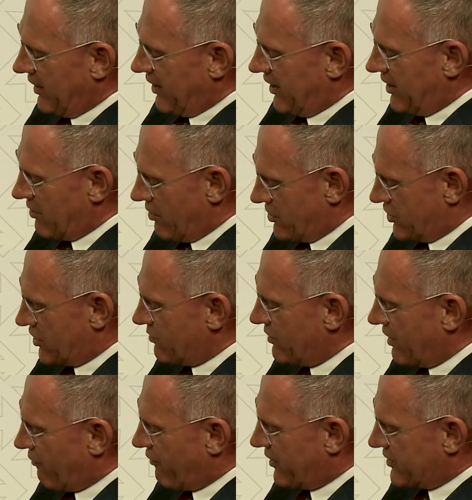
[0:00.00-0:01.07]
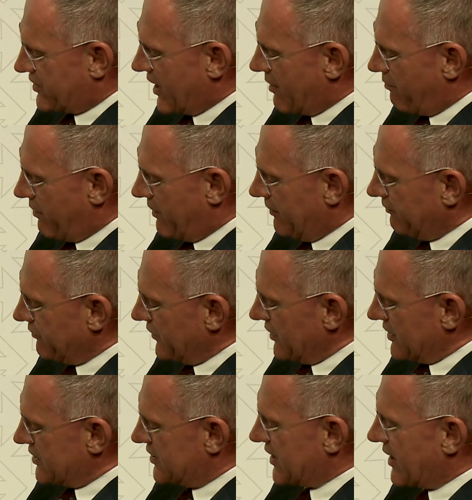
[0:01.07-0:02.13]
In Austria, we have, for example,
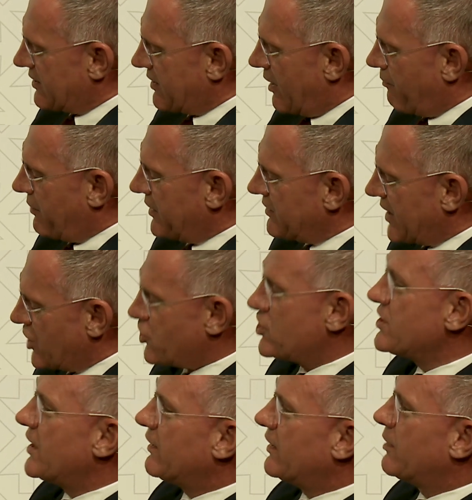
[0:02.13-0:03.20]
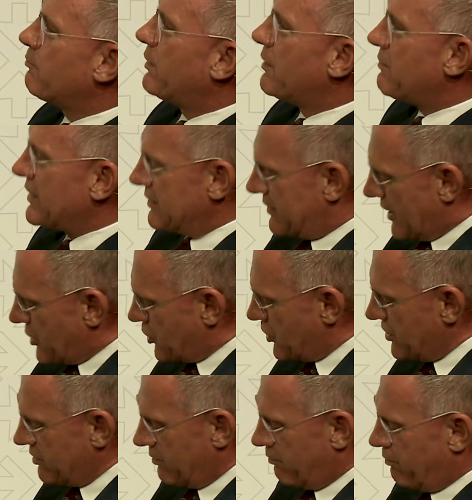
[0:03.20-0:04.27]
set up a national
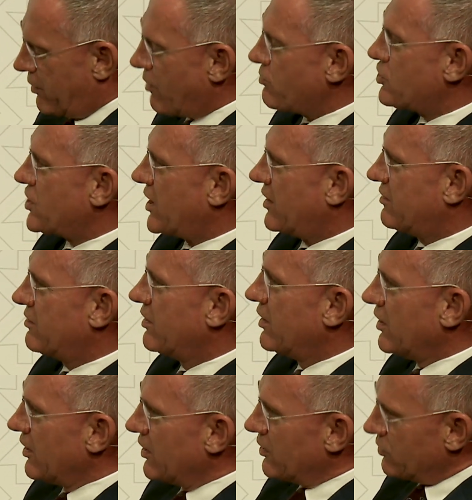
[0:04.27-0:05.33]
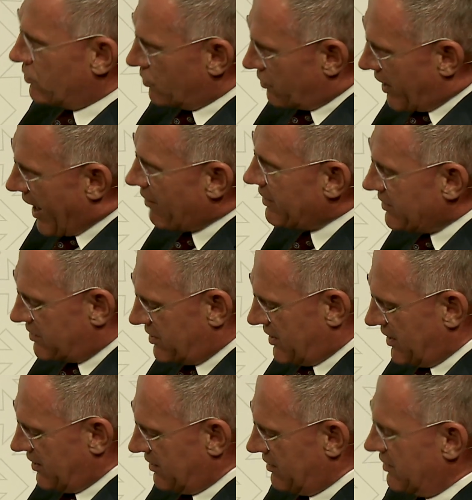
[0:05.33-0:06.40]
implementation project to
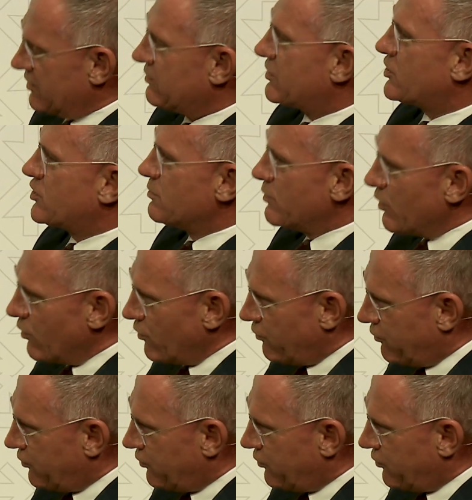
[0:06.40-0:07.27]
guarantee the smooth